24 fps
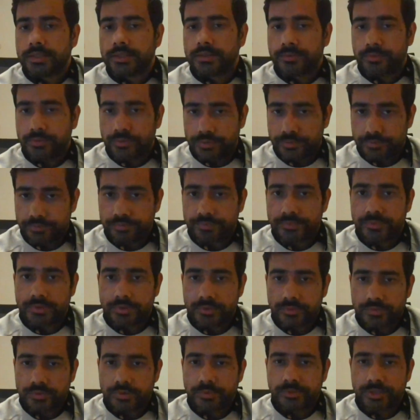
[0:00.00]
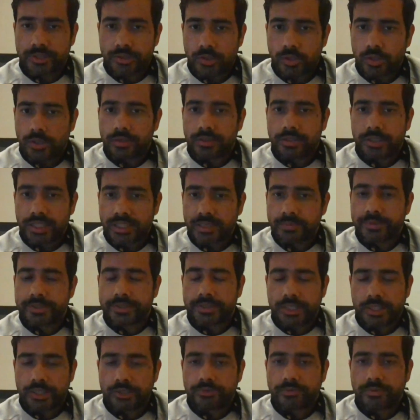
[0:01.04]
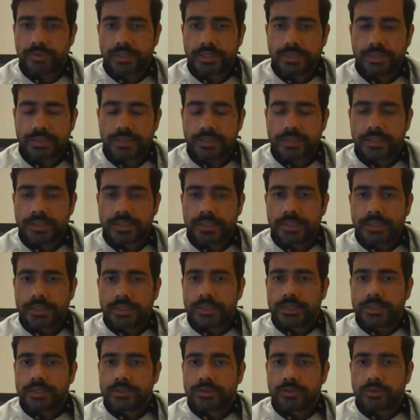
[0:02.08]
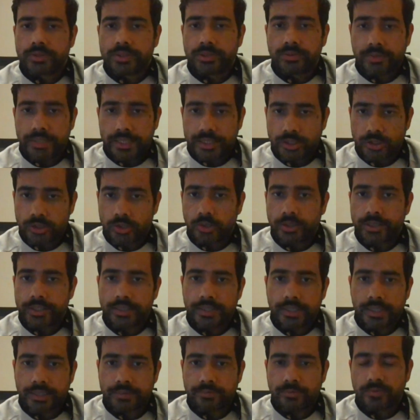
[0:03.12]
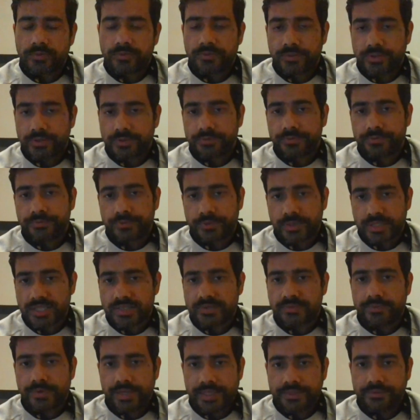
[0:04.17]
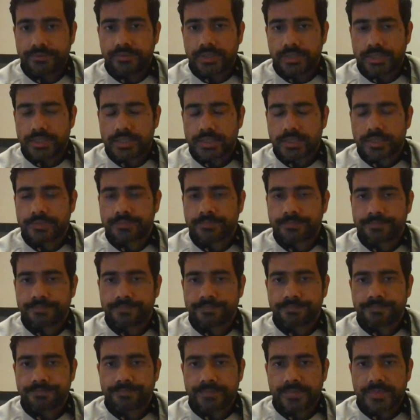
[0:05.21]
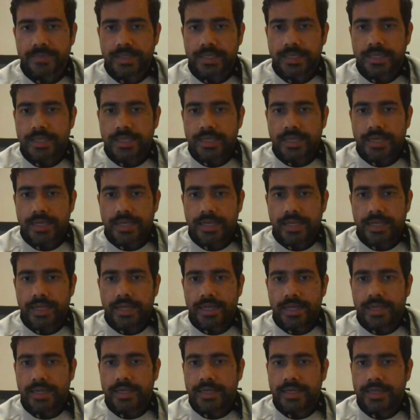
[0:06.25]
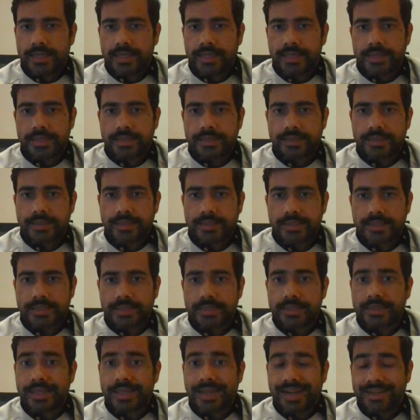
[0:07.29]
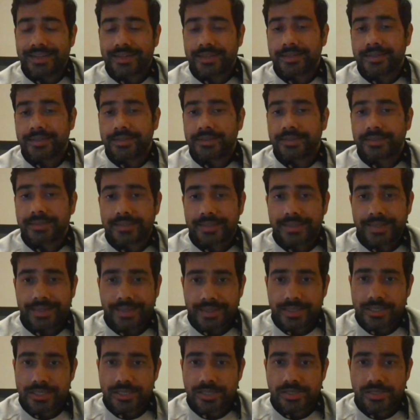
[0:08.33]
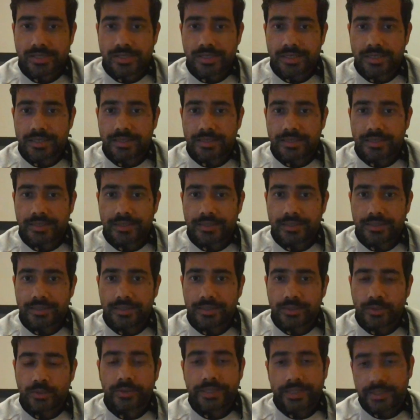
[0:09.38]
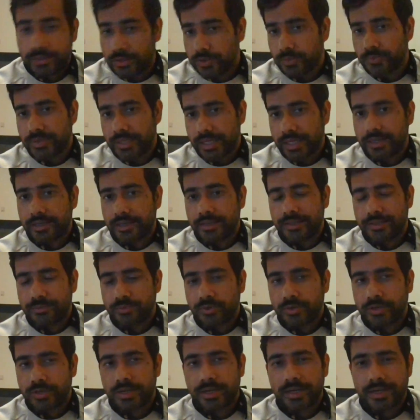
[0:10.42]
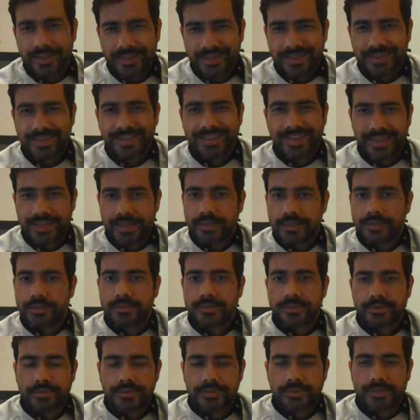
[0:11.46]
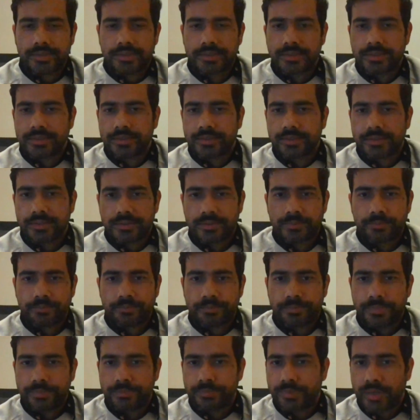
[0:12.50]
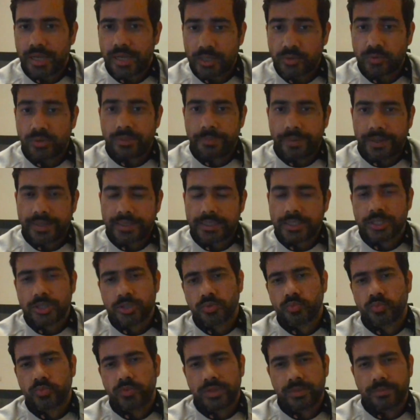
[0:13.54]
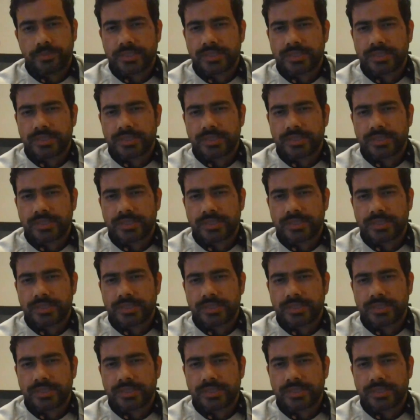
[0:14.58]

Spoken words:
for something called 30% ruling. So you will enjoy that for the first 5 years. And in that case, your take-home salary for a 100K annual package will be